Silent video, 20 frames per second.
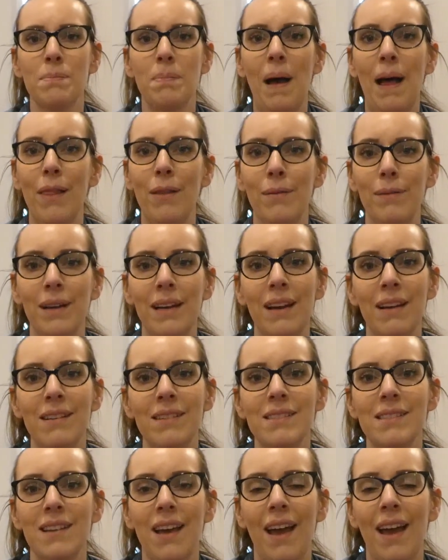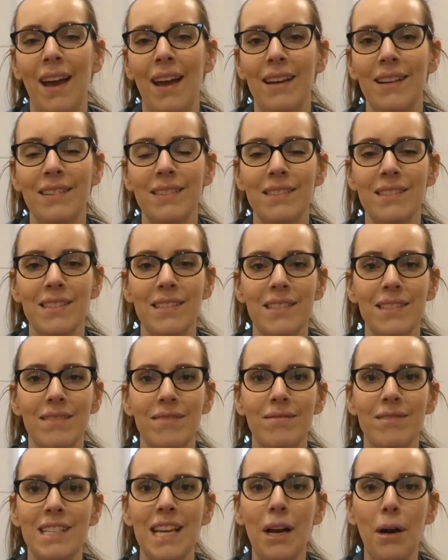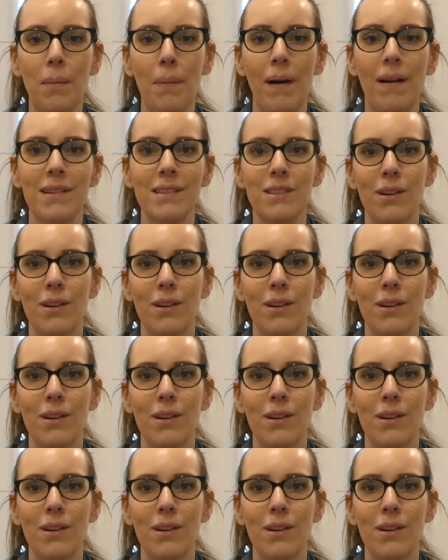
ballerinas and Tinkerbell,